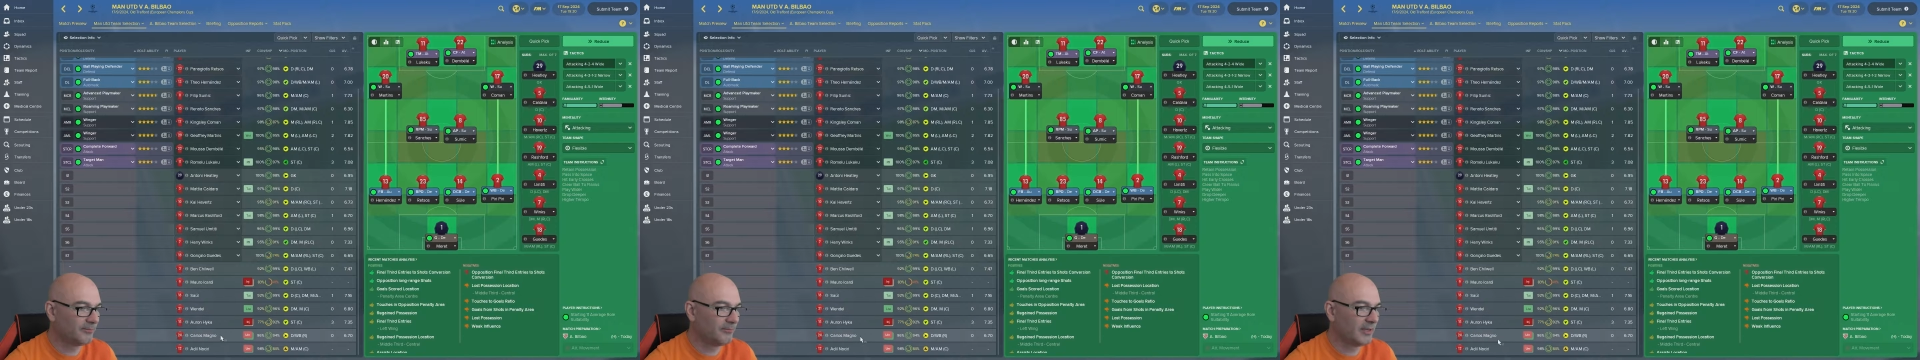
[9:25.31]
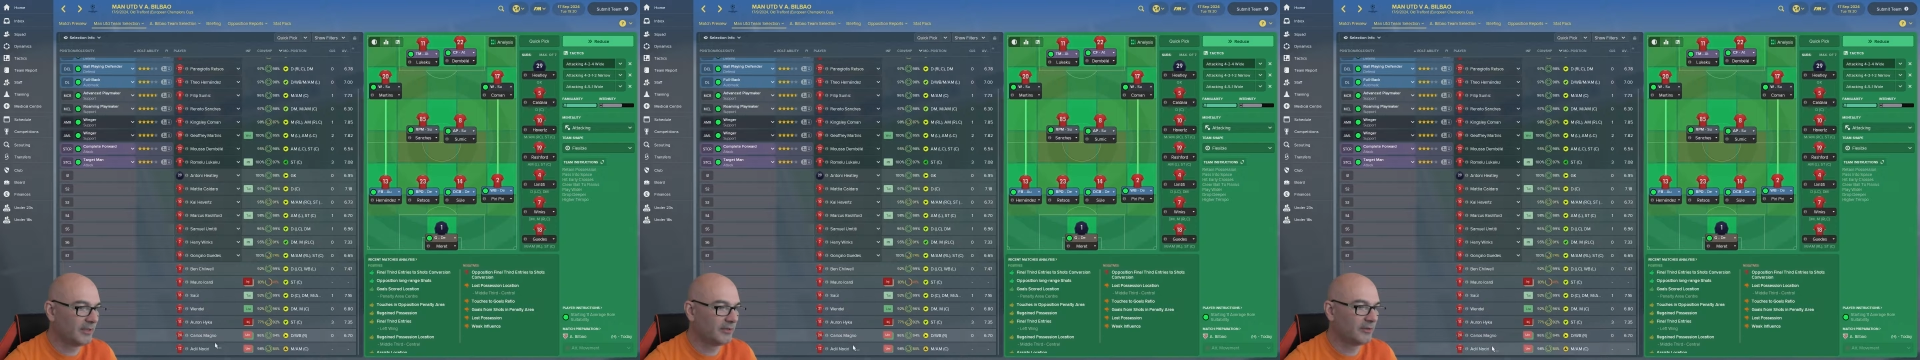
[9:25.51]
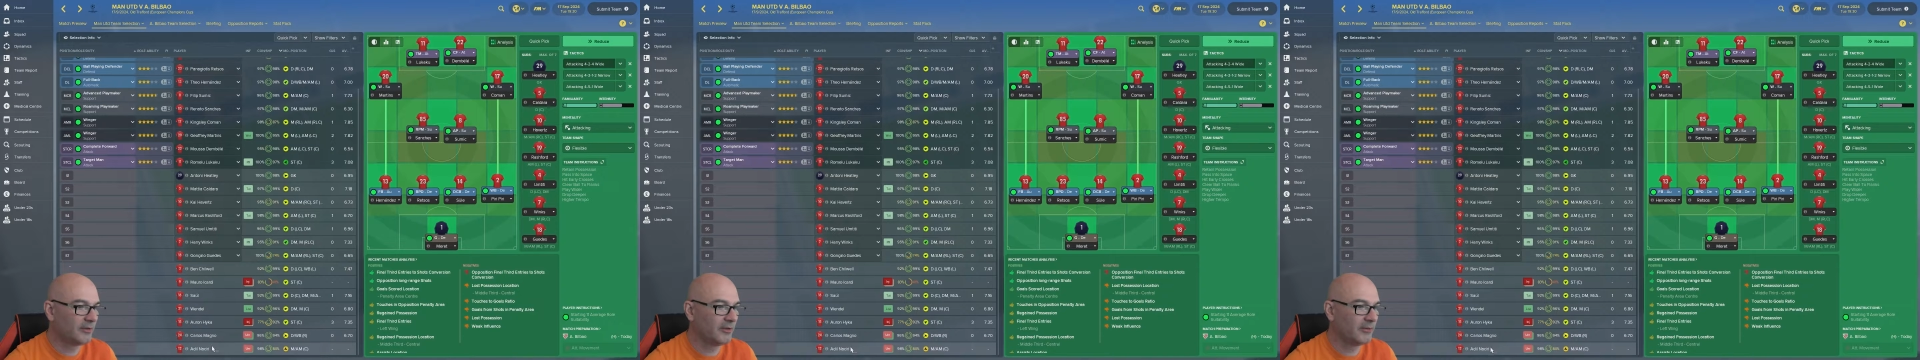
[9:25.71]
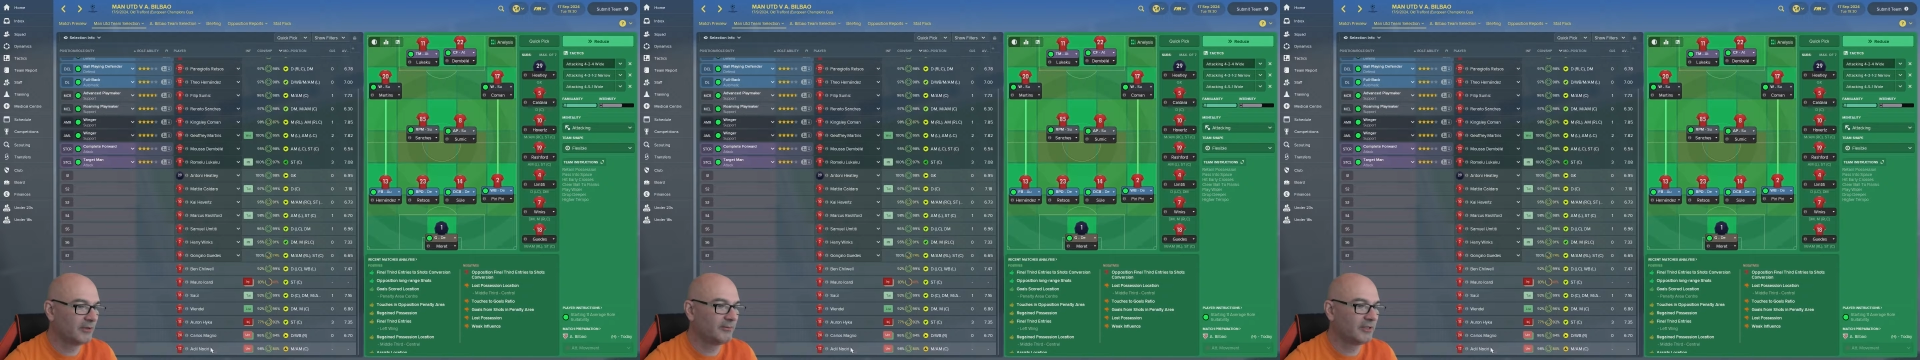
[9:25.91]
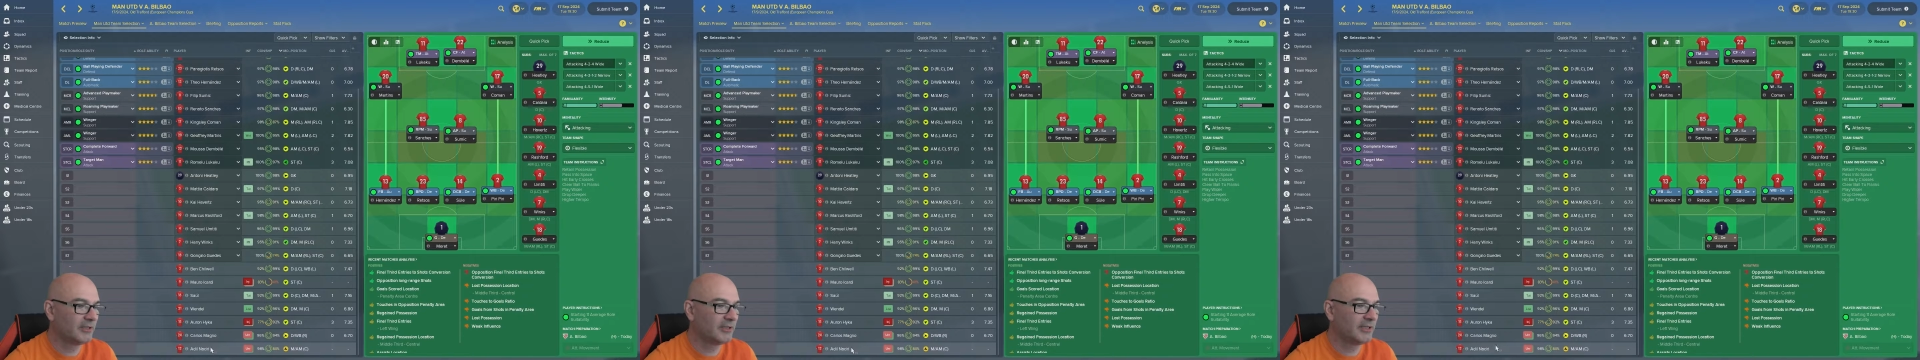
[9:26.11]
Magno
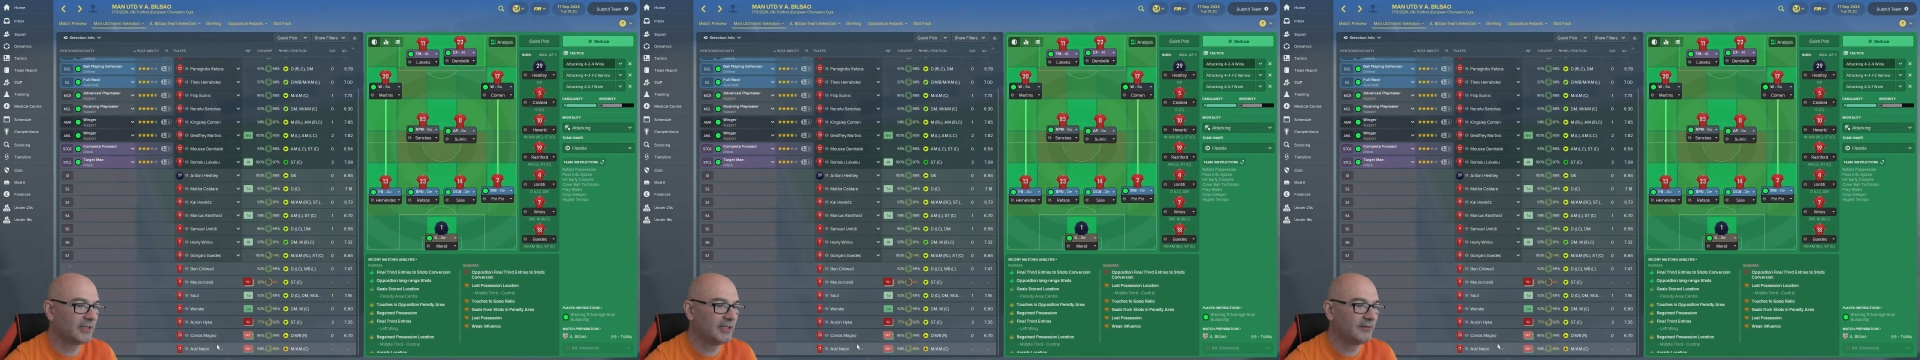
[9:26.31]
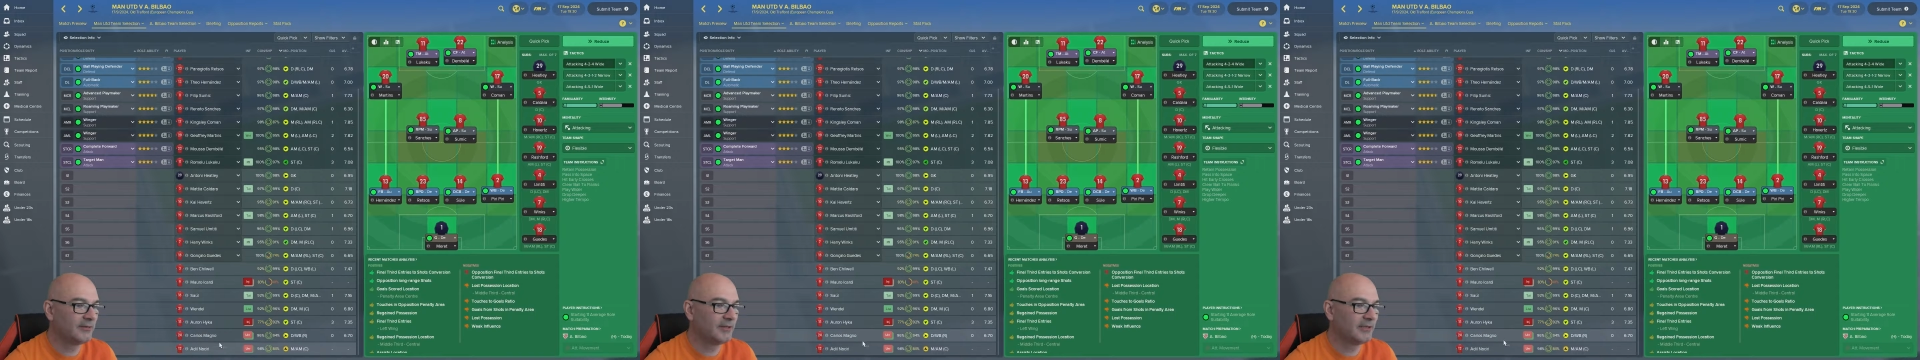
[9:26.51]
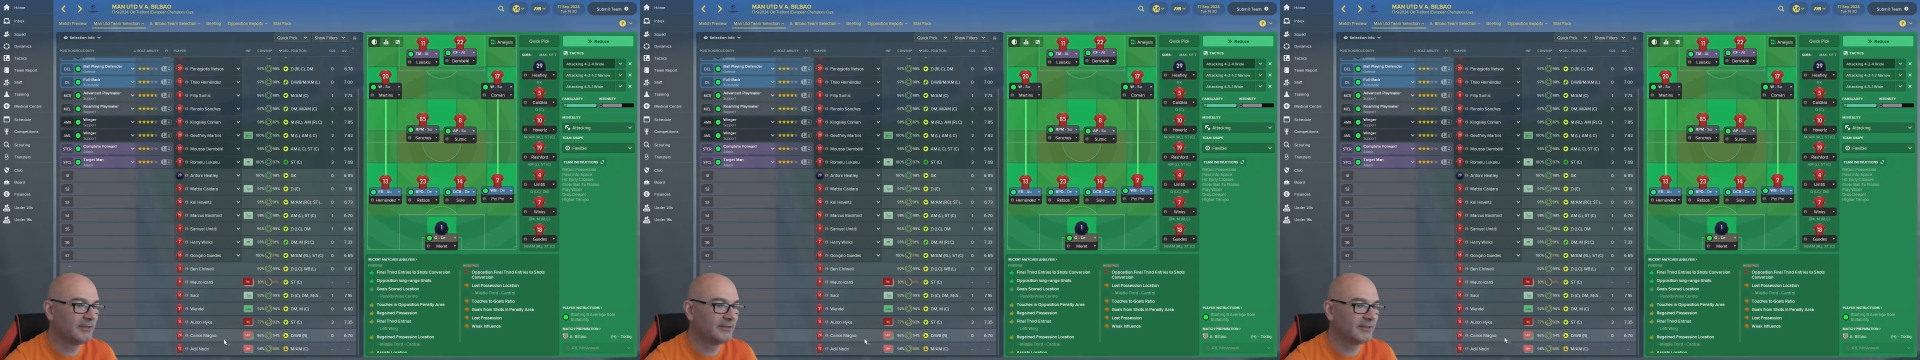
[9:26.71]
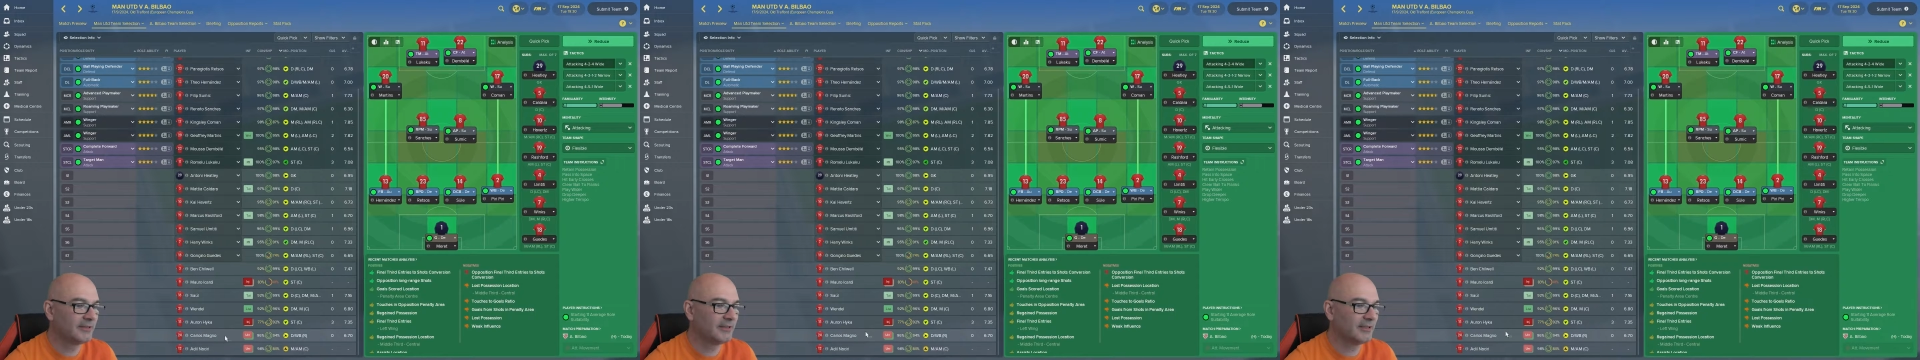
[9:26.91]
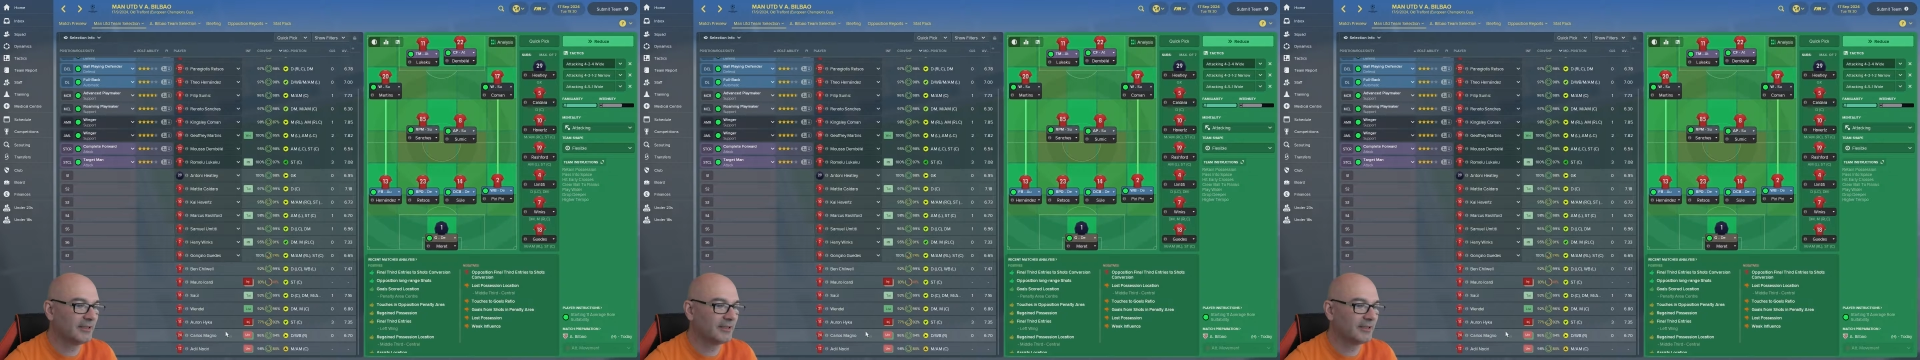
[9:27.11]
and Nikiri's